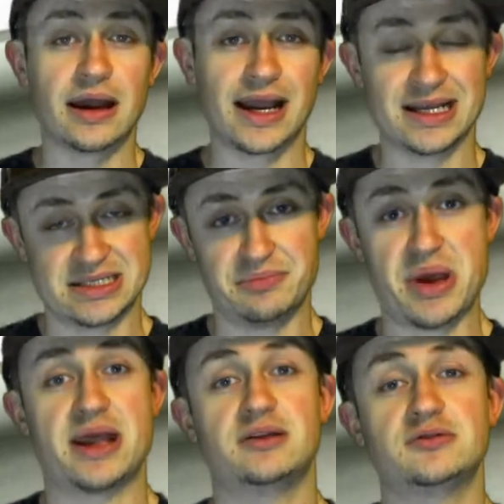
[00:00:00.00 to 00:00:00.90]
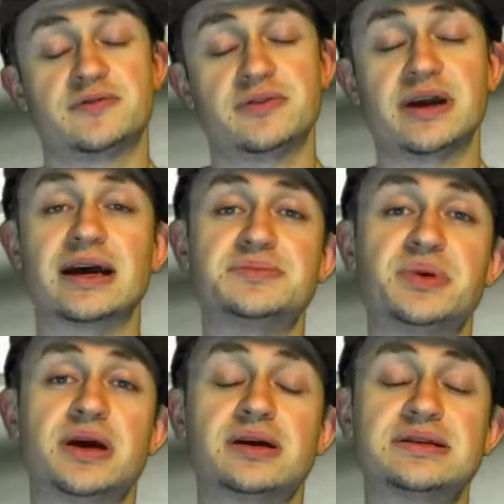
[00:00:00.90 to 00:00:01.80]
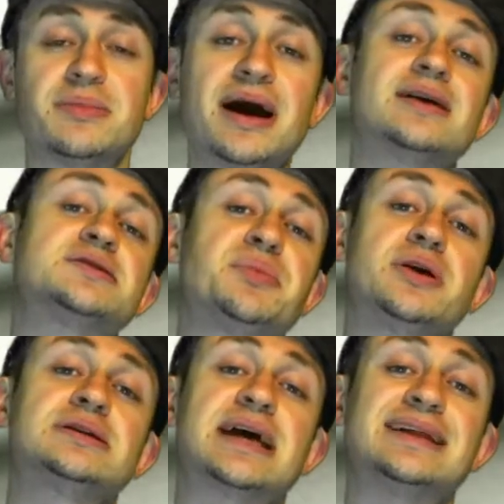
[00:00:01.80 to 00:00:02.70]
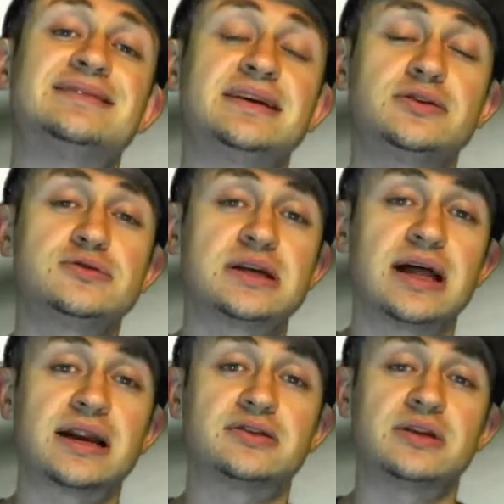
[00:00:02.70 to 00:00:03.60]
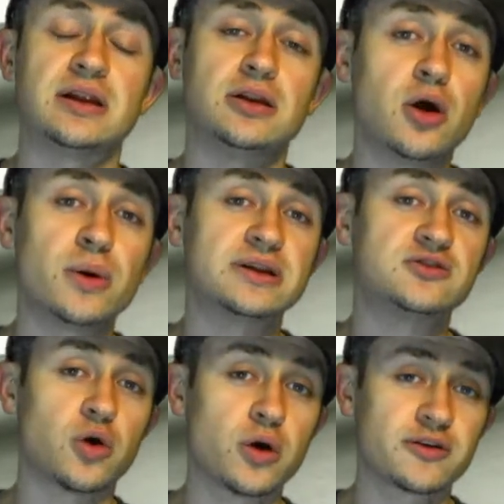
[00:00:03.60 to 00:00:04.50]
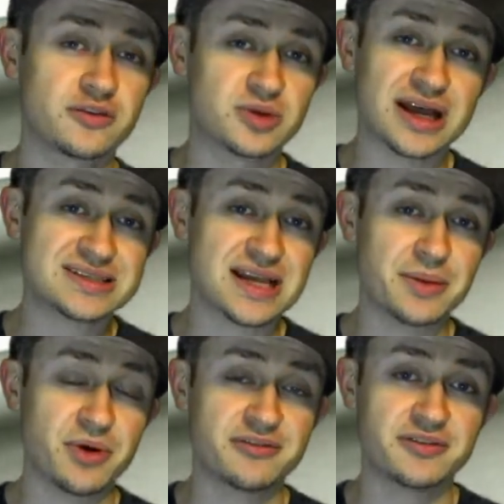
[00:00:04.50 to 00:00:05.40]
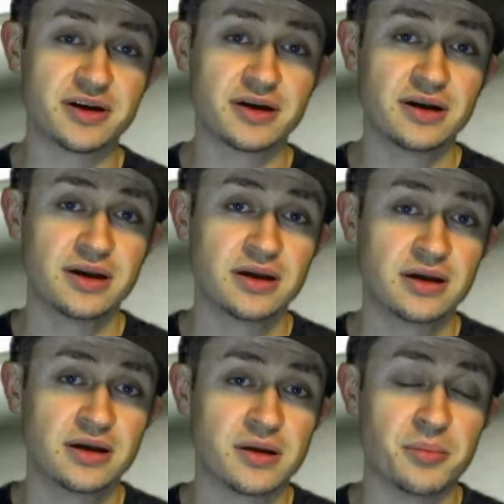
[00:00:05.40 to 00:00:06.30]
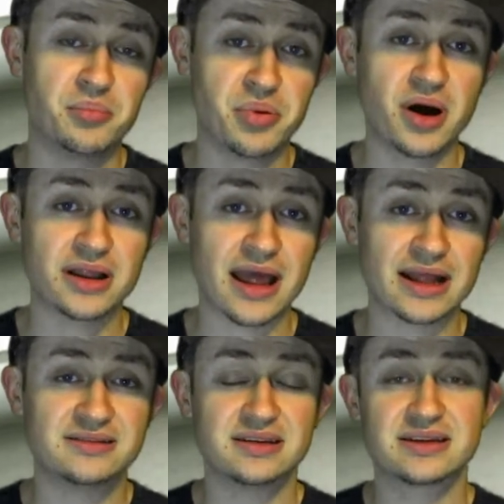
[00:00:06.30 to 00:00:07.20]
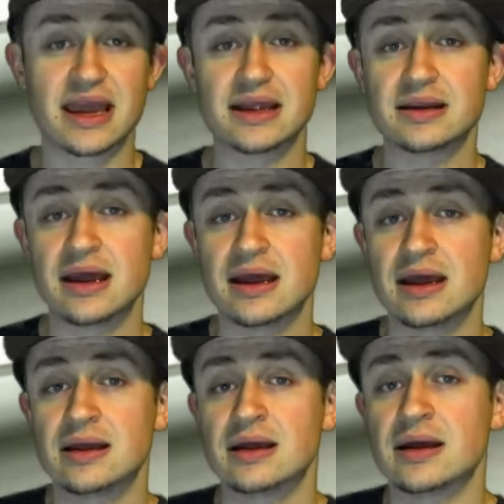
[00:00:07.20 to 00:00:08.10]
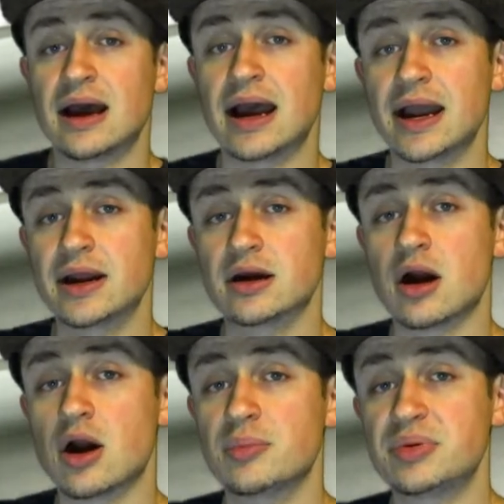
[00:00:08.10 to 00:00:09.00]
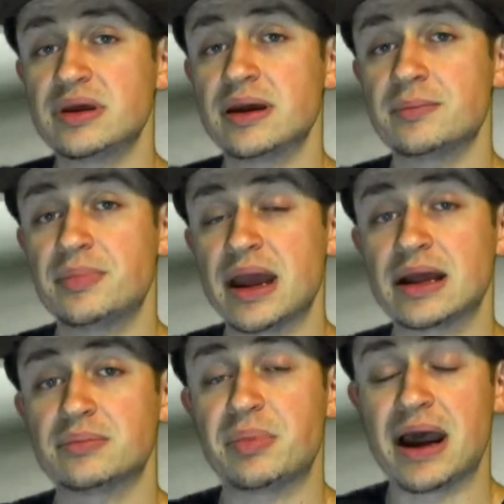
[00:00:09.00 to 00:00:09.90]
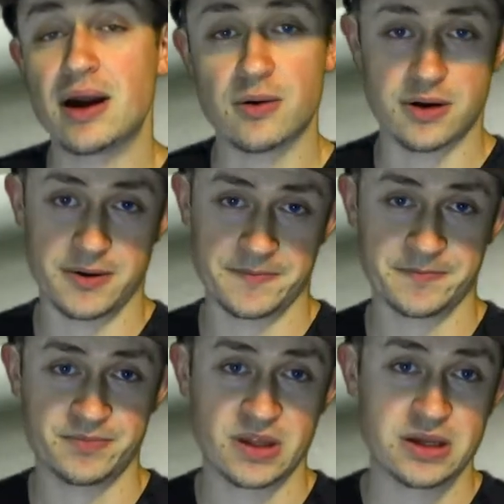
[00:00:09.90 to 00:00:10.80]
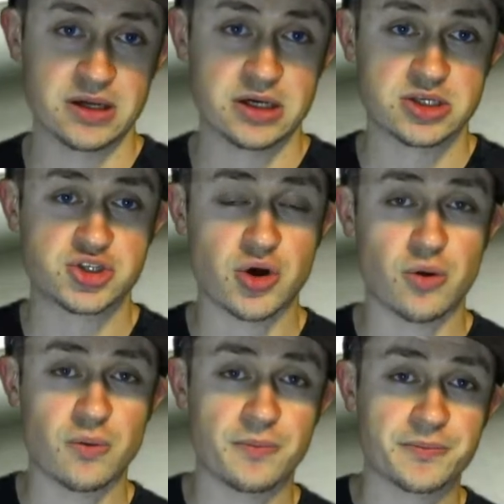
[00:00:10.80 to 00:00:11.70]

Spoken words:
I got some bad news for you guys, because in my experience I did lose a lot of low-end torque from the Si Muffler, but I did gain higher RPM band power. So